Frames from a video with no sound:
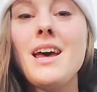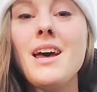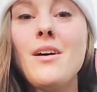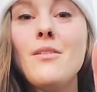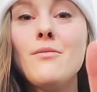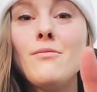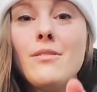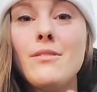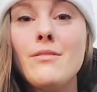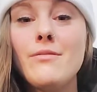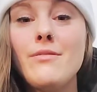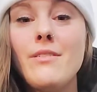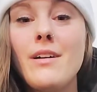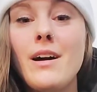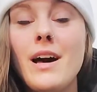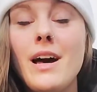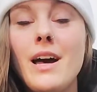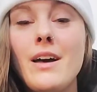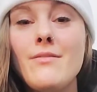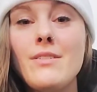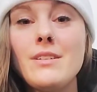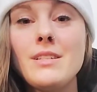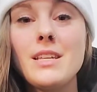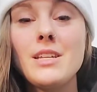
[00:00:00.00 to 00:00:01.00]

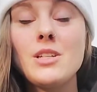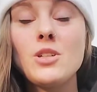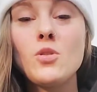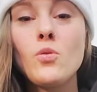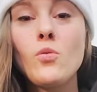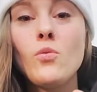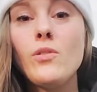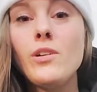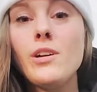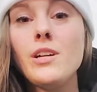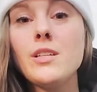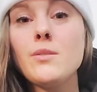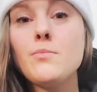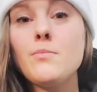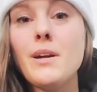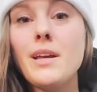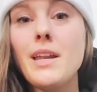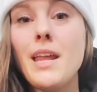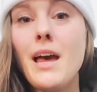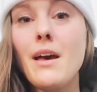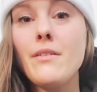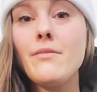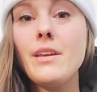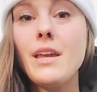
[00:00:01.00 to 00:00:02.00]
Revive essential oils
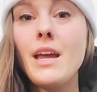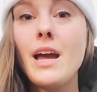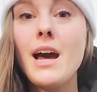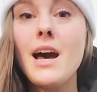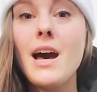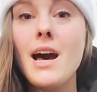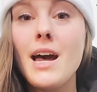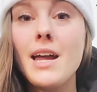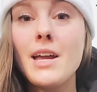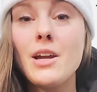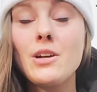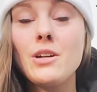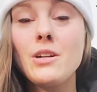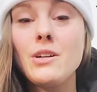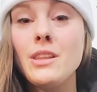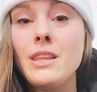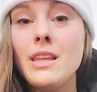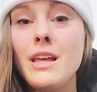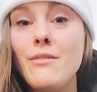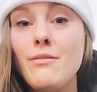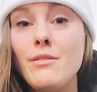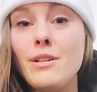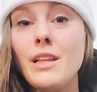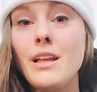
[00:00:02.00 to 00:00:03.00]
might have a higher
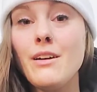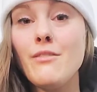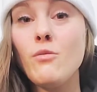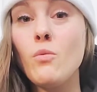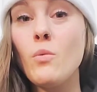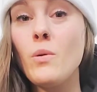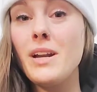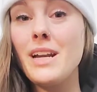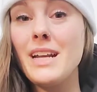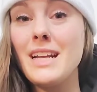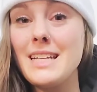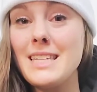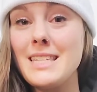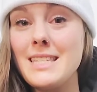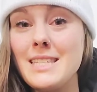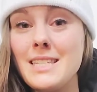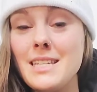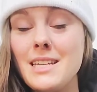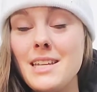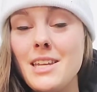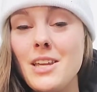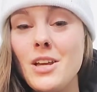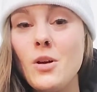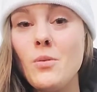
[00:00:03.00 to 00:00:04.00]
level of 1,8
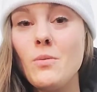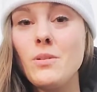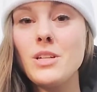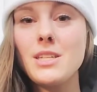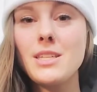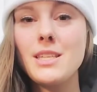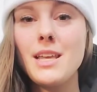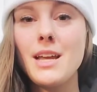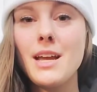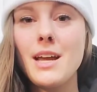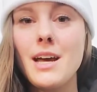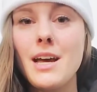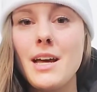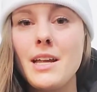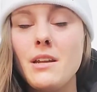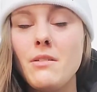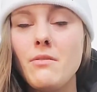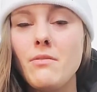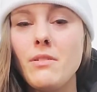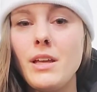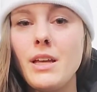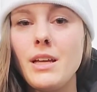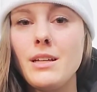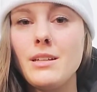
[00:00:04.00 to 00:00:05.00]
cineal, which is that kind
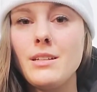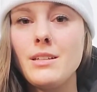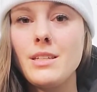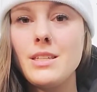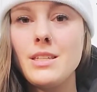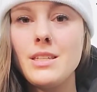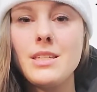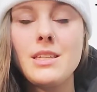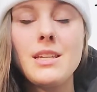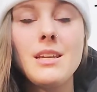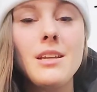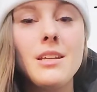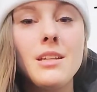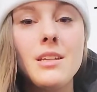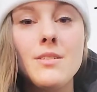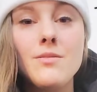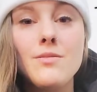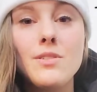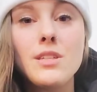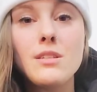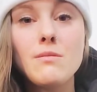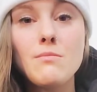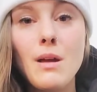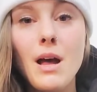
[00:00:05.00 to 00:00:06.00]
of like
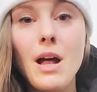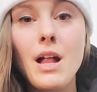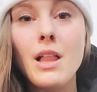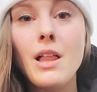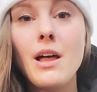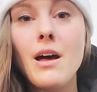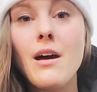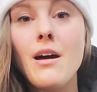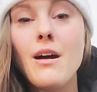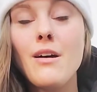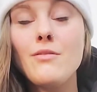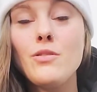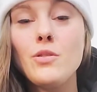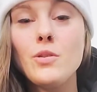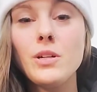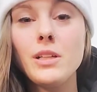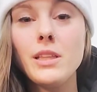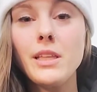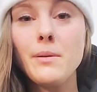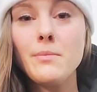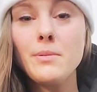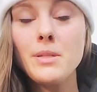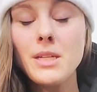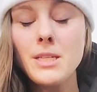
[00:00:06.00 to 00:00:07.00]
distinctive smell of
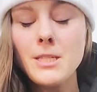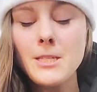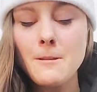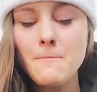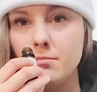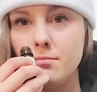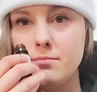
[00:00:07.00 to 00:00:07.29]
eucalyptus.